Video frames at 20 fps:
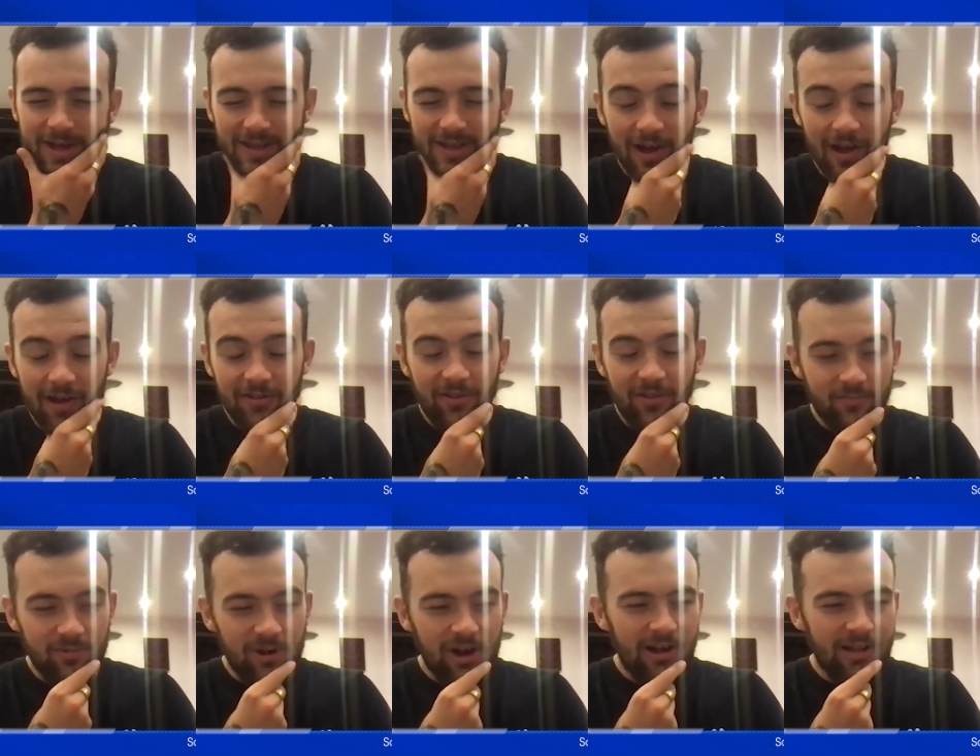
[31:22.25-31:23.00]

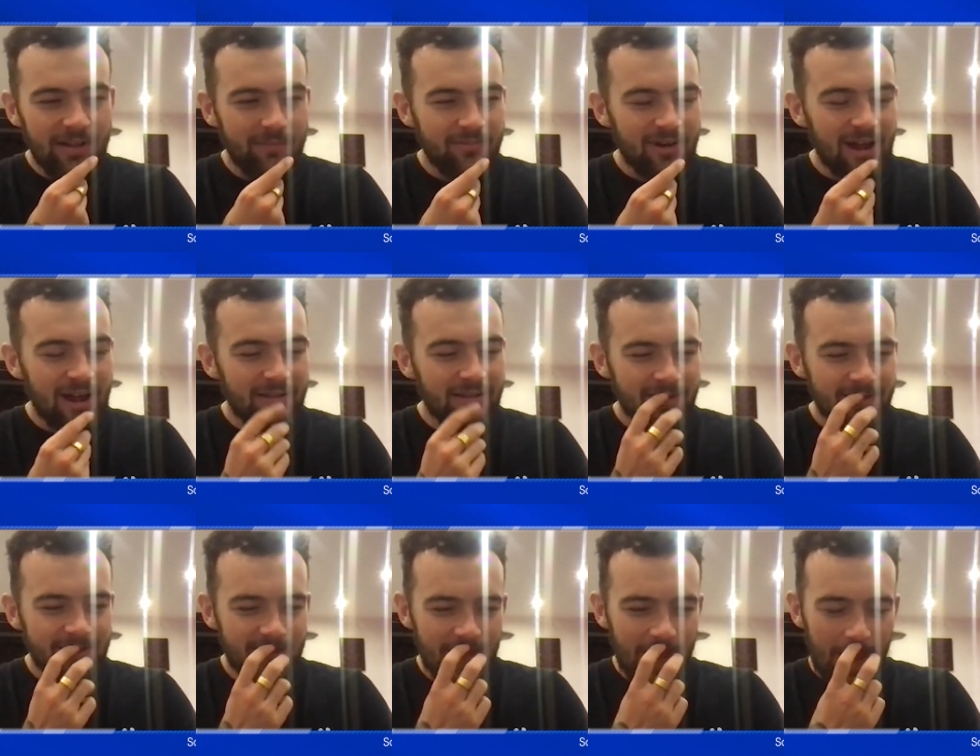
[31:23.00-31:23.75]
Jan's
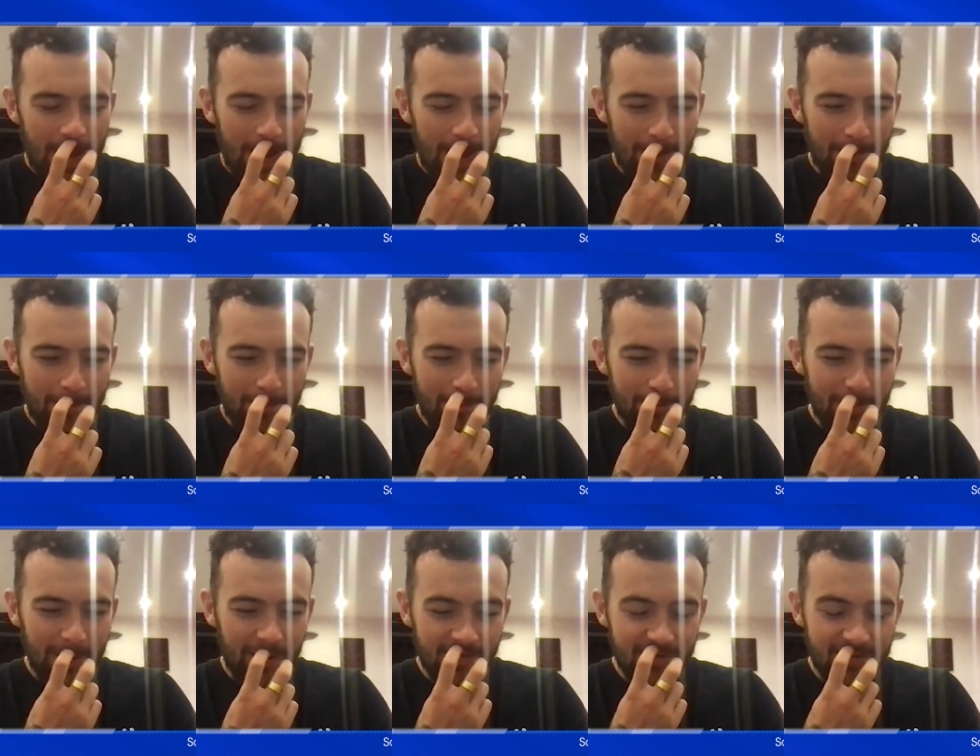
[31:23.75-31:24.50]
brands
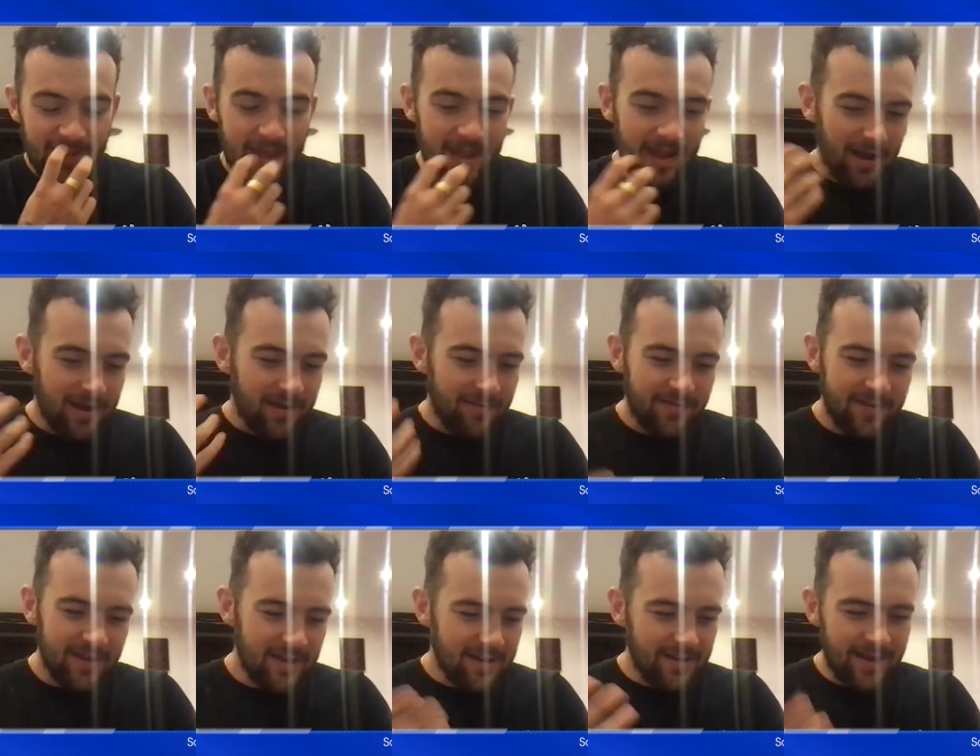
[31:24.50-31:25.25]
because they kind
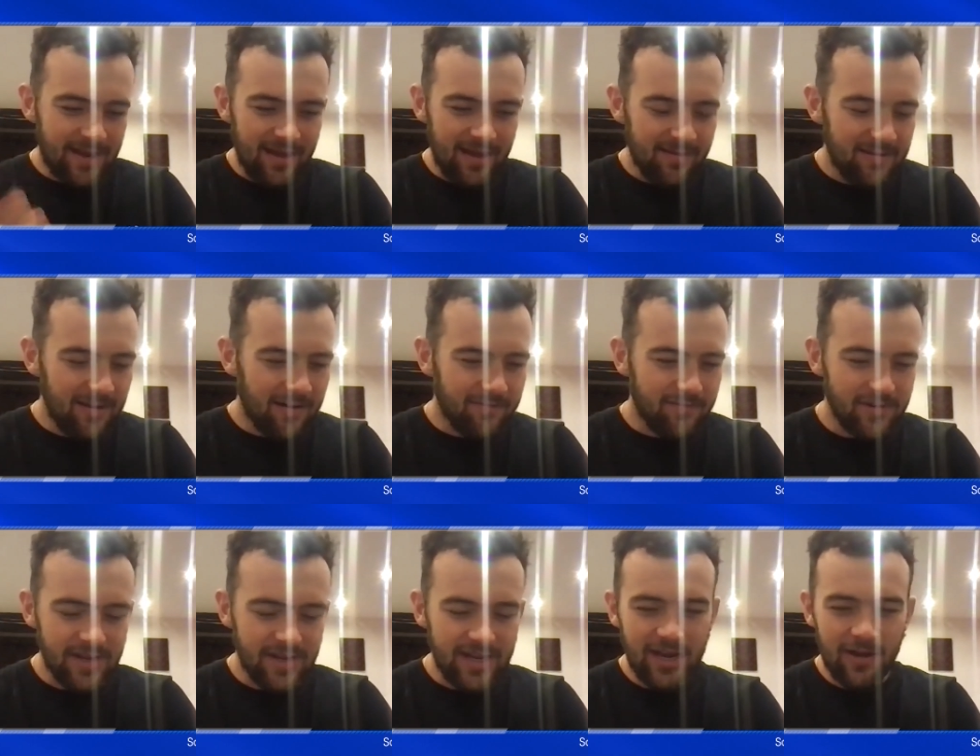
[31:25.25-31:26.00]
of see the next Jan
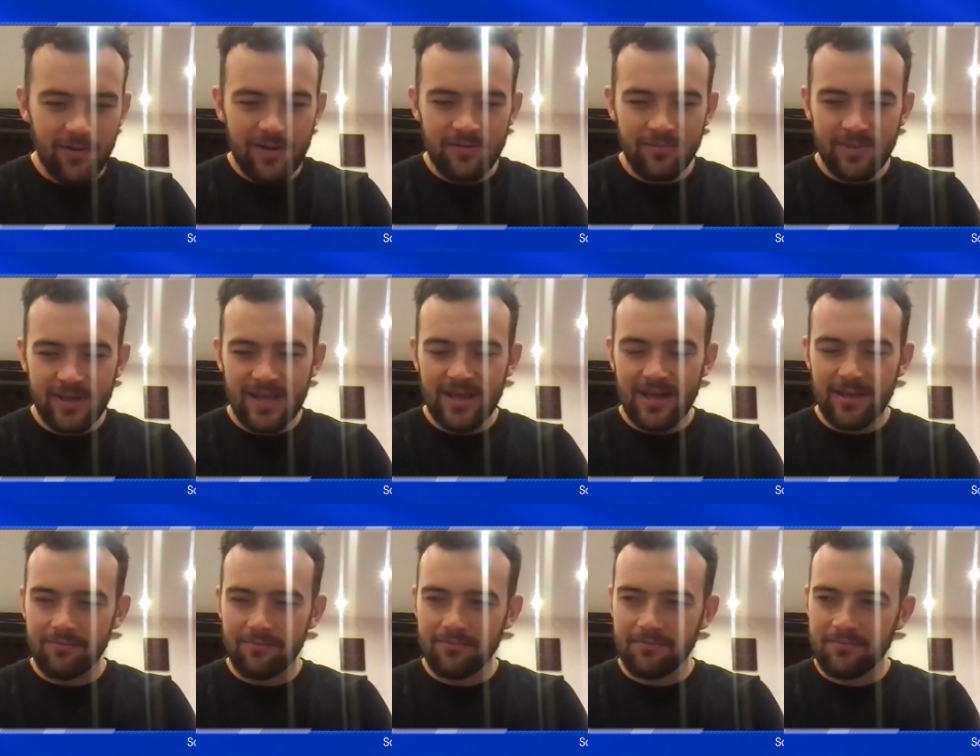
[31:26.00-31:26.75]
Frodeno in
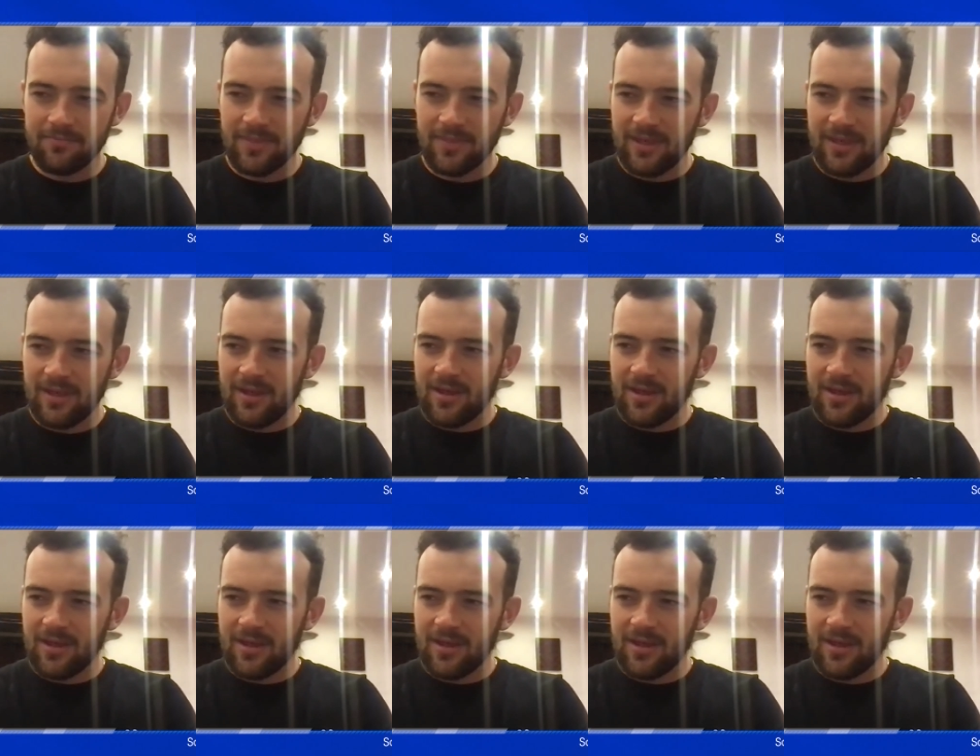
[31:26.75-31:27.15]
me. And